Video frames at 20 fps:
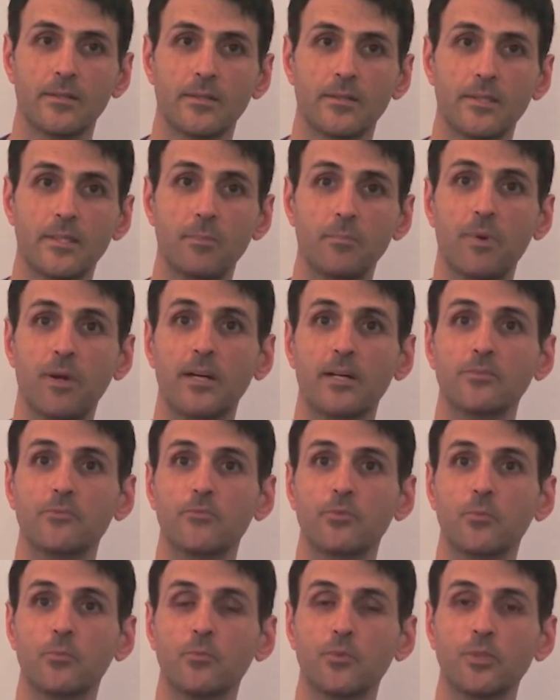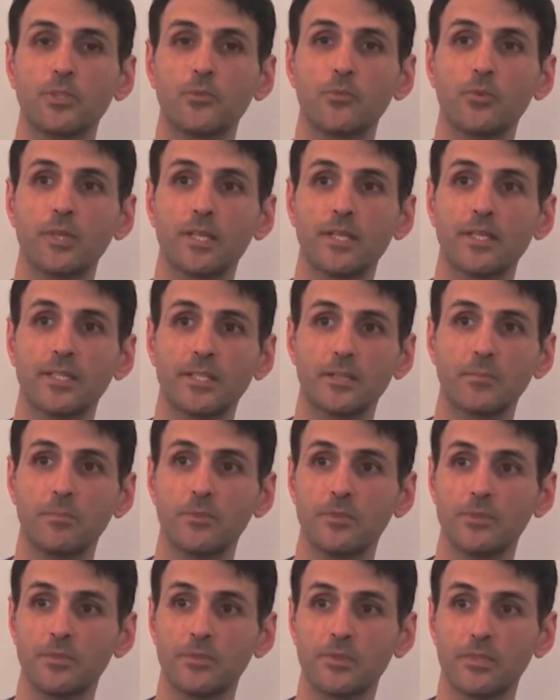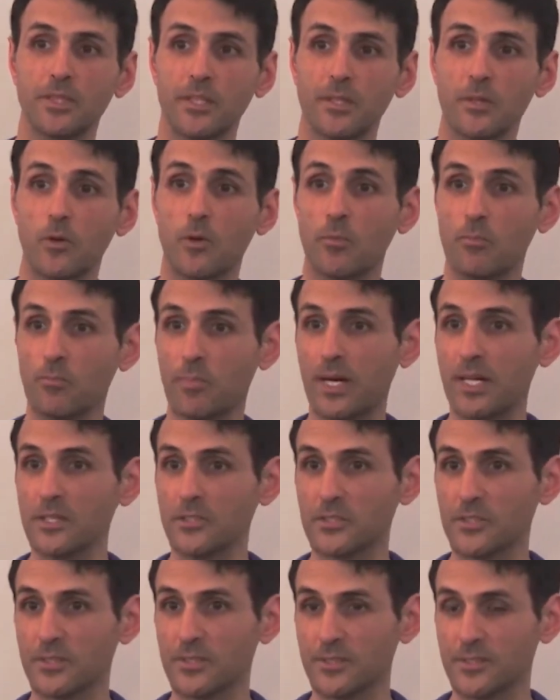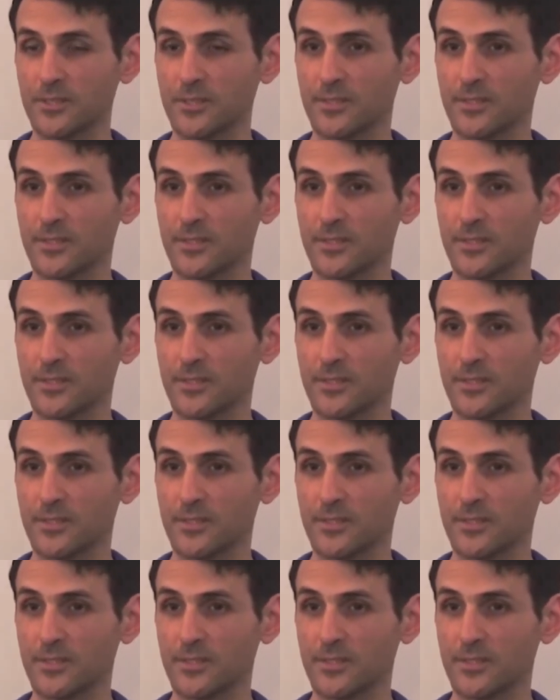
The part from which we can experience compassion,